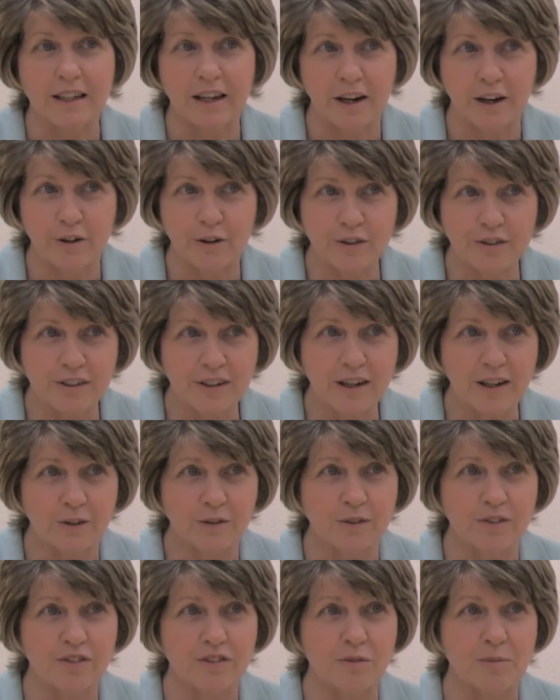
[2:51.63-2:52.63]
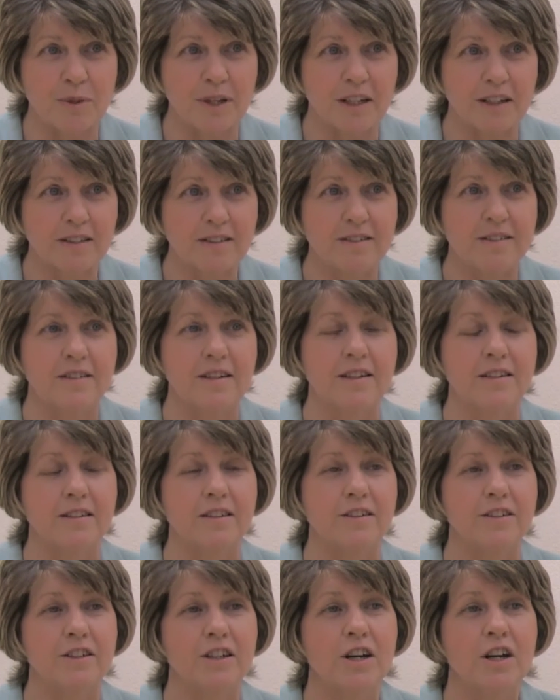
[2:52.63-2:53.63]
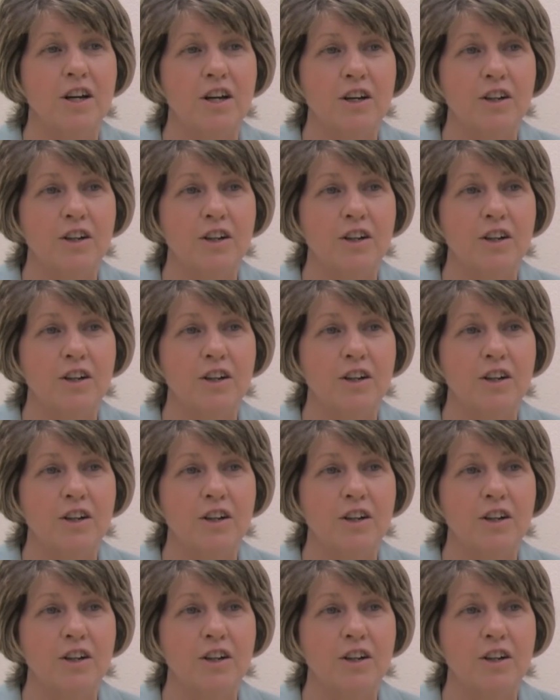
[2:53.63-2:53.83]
carers allowance to be extended